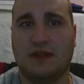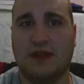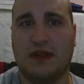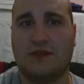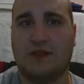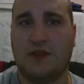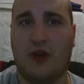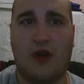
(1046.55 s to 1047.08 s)

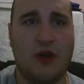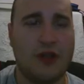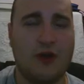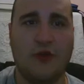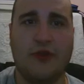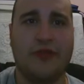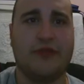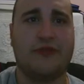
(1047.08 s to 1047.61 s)
after all
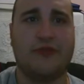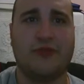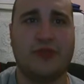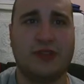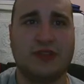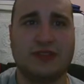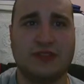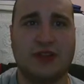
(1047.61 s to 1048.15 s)
he went through
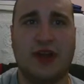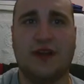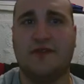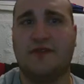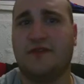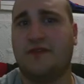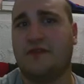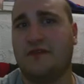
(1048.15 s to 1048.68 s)
in his
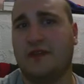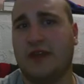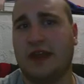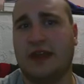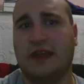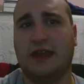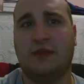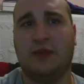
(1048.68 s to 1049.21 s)
life
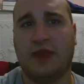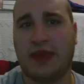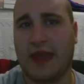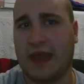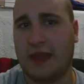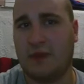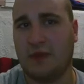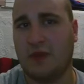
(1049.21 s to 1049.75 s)
and he
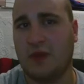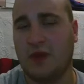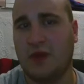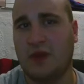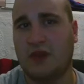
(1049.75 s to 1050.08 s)
became